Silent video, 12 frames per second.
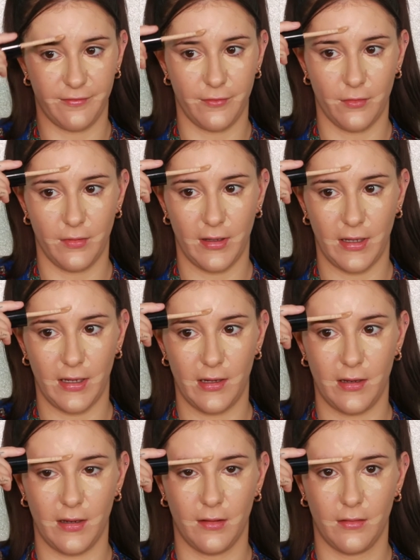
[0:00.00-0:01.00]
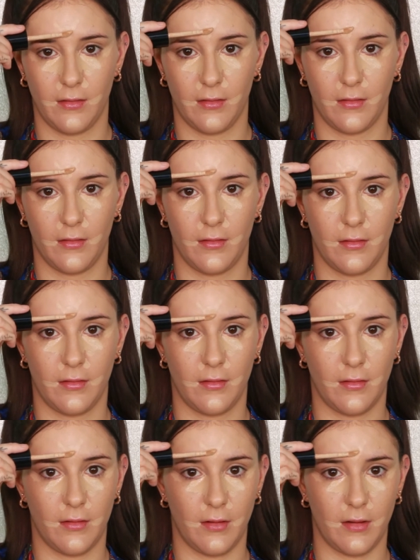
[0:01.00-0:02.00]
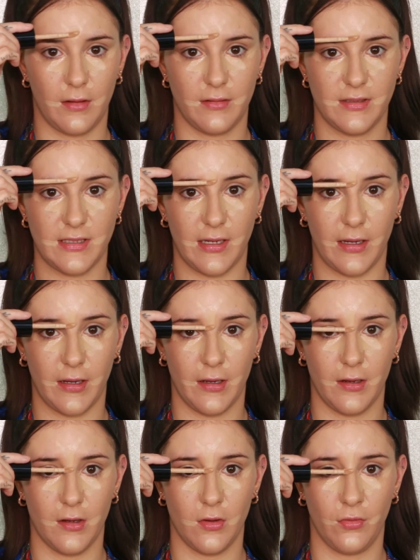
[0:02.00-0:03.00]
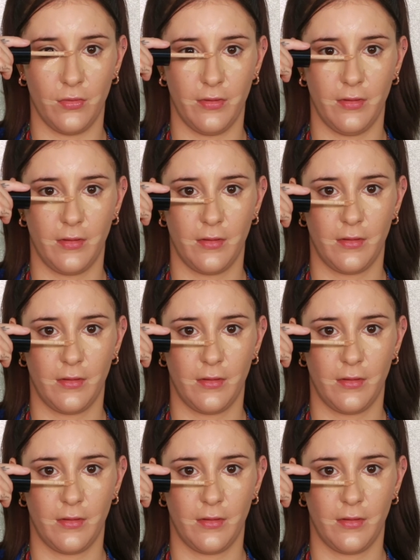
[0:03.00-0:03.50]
forehead and down